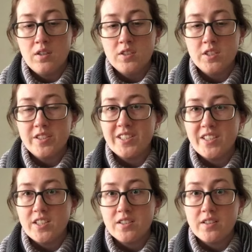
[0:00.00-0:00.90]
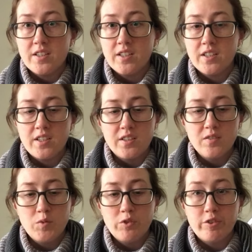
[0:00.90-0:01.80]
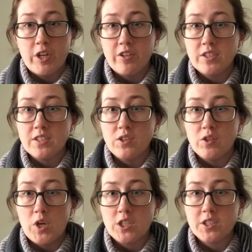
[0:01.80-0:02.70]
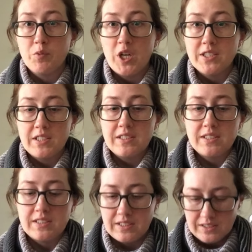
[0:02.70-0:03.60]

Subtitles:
just in case they kind of move around in the washing process.